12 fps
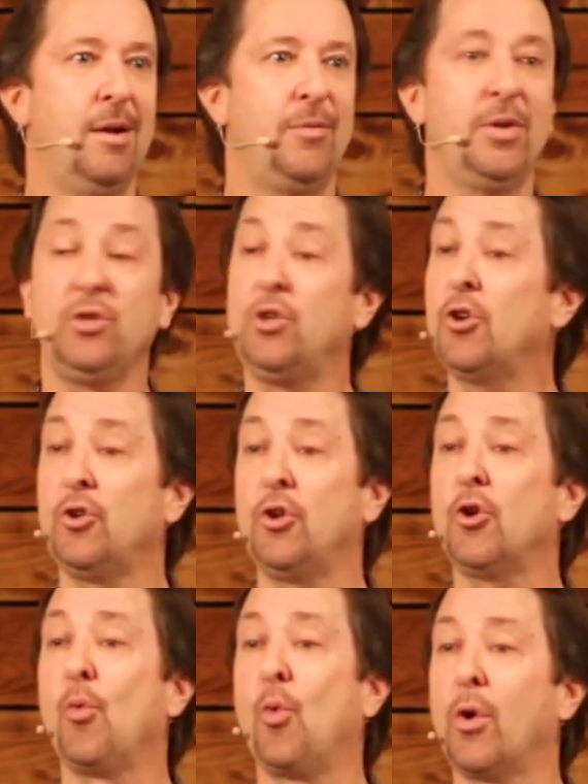That
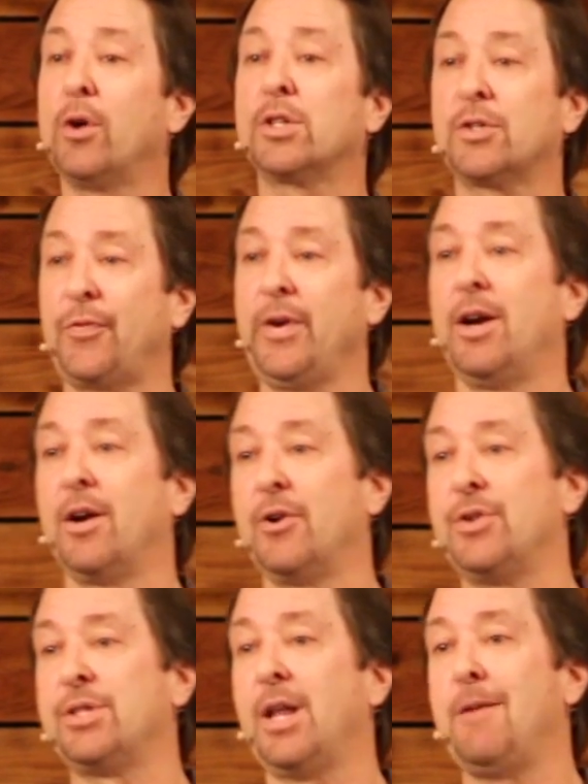your worst
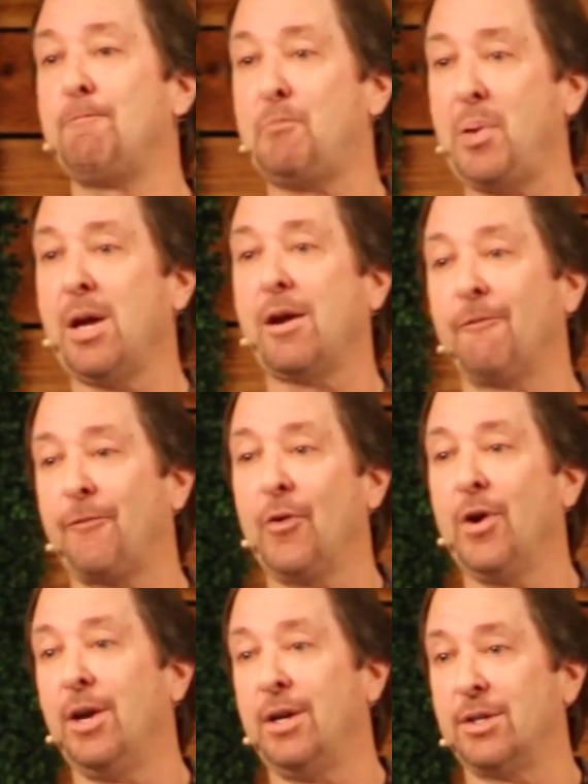fear is they pick a
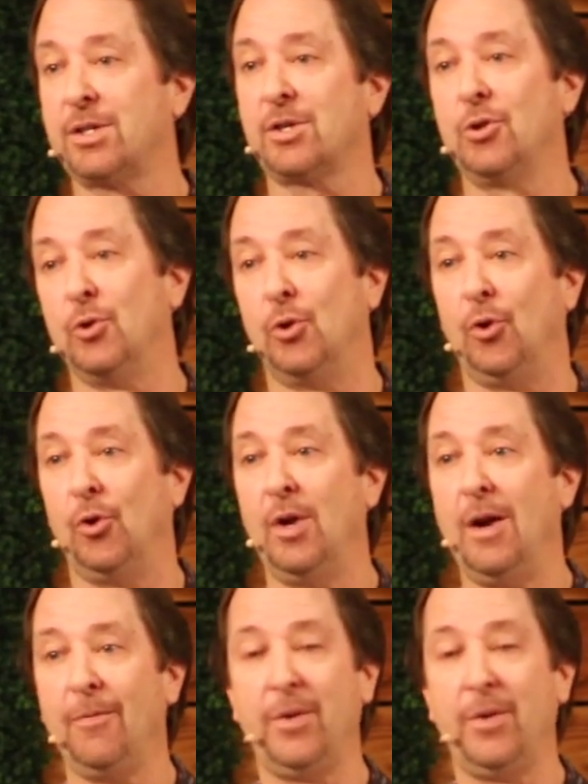friend at school